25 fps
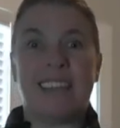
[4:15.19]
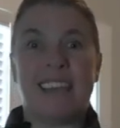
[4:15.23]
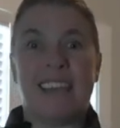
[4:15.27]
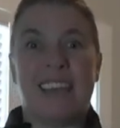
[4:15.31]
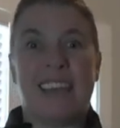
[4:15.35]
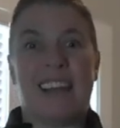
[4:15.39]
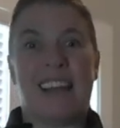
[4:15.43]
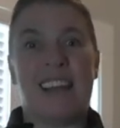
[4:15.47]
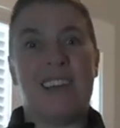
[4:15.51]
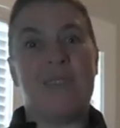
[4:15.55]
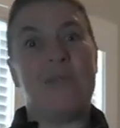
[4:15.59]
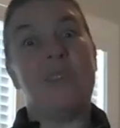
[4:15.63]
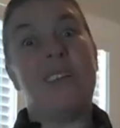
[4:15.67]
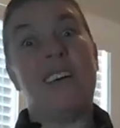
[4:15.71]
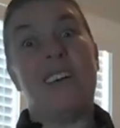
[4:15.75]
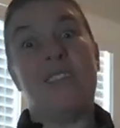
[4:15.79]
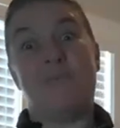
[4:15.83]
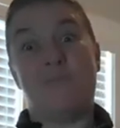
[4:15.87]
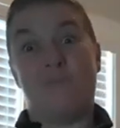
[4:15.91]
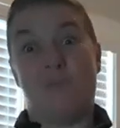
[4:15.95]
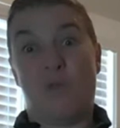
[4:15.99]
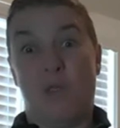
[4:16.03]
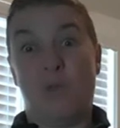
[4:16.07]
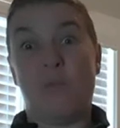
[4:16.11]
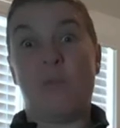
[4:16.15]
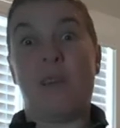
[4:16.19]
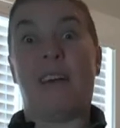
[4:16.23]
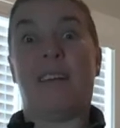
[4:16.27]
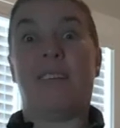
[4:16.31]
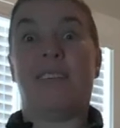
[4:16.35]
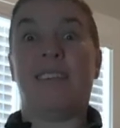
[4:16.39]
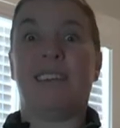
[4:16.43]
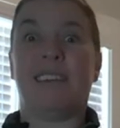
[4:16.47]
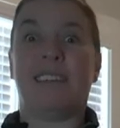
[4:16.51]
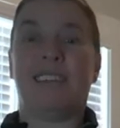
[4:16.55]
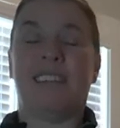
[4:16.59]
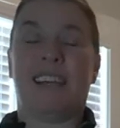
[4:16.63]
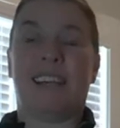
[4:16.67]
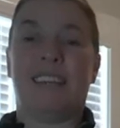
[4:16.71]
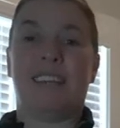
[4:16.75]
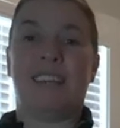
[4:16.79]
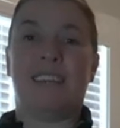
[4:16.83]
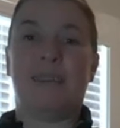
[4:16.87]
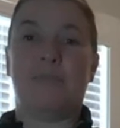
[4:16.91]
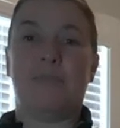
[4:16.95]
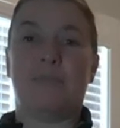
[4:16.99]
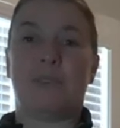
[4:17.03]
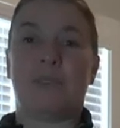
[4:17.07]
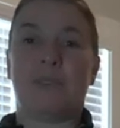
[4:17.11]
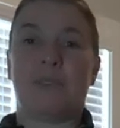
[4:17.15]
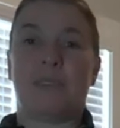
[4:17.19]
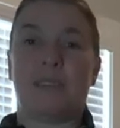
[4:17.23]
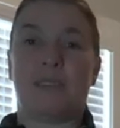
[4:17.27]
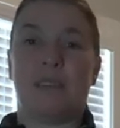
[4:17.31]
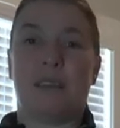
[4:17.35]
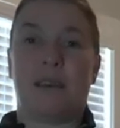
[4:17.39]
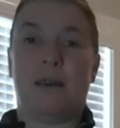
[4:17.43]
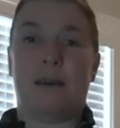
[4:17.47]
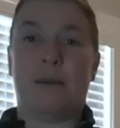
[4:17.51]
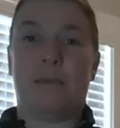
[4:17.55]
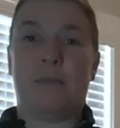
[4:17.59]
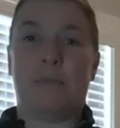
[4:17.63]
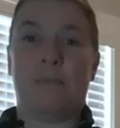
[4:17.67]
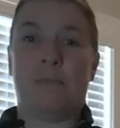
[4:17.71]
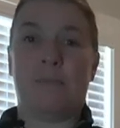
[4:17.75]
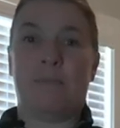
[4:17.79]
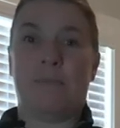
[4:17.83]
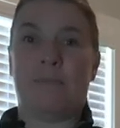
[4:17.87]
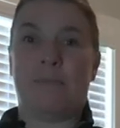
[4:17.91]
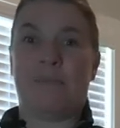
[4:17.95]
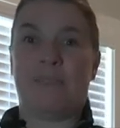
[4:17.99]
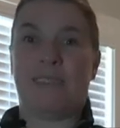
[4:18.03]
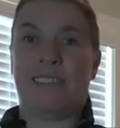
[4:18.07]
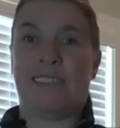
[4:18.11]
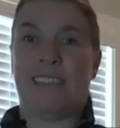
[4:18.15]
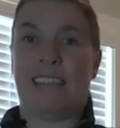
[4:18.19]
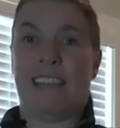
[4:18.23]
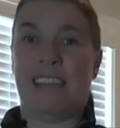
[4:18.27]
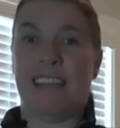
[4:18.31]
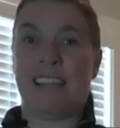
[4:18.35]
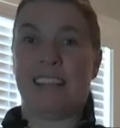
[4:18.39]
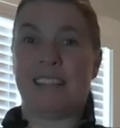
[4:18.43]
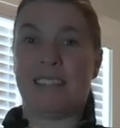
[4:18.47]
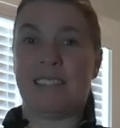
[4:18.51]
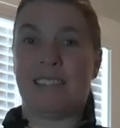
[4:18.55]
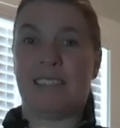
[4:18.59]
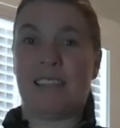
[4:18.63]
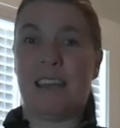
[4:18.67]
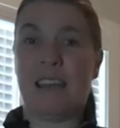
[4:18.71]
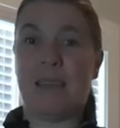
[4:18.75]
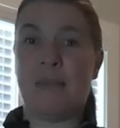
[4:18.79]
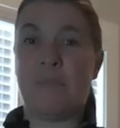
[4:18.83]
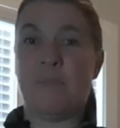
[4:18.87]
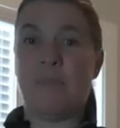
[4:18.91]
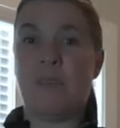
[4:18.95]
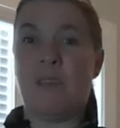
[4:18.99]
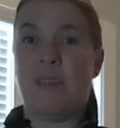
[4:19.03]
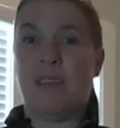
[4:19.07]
and I will have more round kick tech tips next time.